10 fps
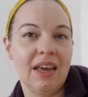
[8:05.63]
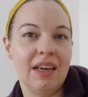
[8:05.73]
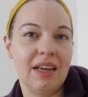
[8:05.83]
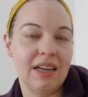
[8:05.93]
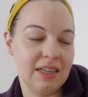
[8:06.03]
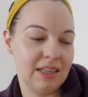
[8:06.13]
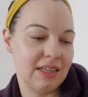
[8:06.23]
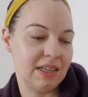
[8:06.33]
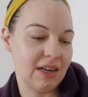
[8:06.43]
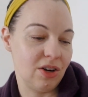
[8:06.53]

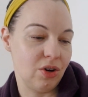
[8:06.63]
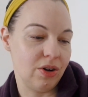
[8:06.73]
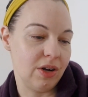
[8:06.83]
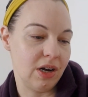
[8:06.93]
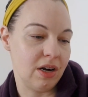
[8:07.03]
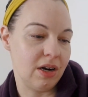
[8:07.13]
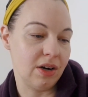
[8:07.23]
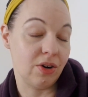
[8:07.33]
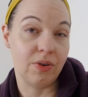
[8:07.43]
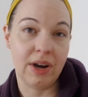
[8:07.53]
is
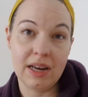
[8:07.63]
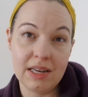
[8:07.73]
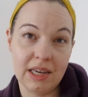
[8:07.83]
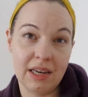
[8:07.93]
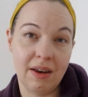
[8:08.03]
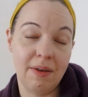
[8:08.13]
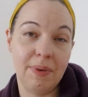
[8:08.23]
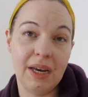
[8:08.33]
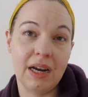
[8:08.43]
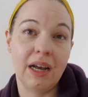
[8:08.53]
great
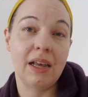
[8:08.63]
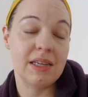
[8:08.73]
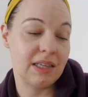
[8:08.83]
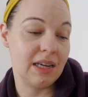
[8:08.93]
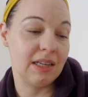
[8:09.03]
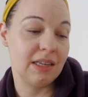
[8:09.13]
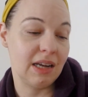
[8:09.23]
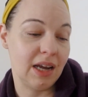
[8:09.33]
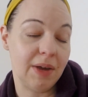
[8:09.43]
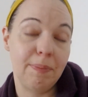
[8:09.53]
because it's
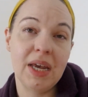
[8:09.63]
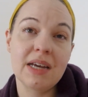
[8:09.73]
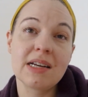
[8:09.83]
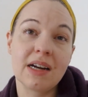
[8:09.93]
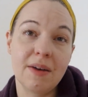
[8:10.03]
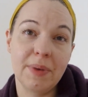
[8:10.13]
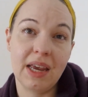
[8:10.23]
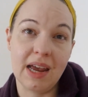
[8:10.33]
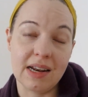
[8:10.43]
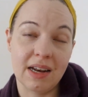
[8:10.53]
a pick and come
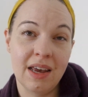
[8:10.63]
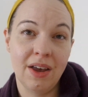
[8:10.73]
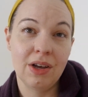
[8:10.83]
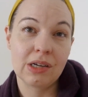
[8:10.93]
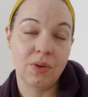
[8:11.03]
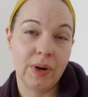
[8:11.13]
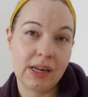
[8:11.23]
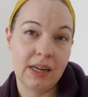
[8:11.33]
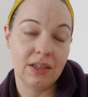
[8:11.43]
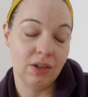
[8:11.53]
again. So what
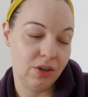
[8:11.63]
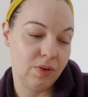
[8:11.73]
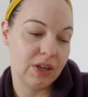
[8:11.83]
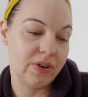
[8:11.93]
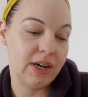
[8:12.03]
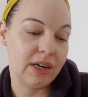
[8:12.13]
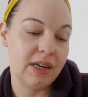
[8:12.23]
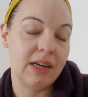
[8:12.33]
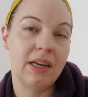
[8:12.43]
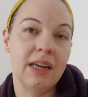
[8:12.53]
I like to do with green
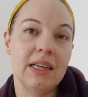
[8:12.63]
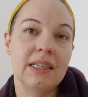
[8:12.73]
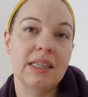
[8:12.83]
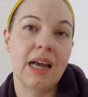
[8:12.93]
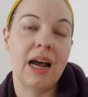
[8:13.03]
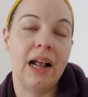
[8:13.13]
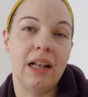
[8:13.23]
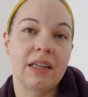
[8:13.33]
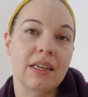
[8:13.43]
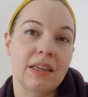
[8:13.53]
onion is
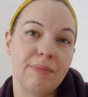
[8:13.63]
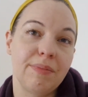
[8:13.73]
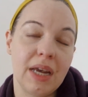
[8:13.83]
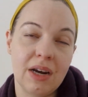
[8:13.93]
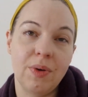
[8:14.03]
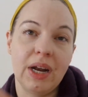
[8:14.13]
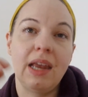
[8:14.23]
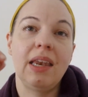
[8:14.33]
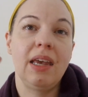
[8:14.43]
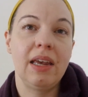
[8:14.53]
I'll pick what
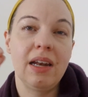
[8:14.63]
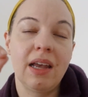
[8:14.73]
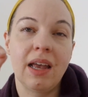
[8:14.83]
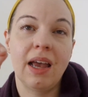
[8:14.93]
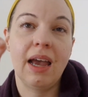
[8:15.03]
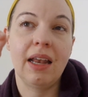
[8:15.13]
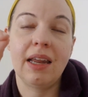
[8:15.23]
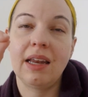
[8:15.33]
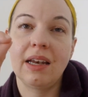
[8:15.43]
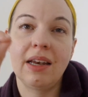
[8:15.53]
I need, and
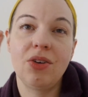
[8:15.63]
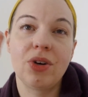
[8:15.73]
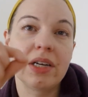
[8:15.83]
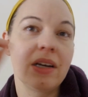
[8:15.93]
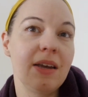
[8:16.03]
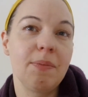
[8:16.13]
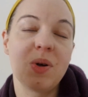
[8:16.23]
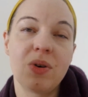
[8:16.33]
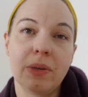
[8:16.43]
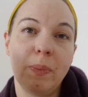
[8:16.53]
then you can keep
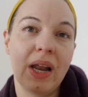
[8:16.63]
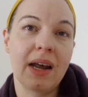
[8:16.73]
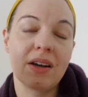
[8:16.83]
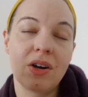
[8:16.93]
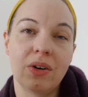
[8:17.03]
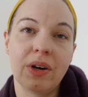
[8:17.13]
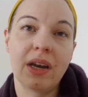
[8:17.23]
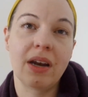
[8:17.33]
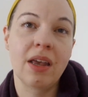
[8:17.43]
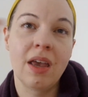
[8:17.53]
the whole plant
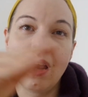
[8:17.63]
going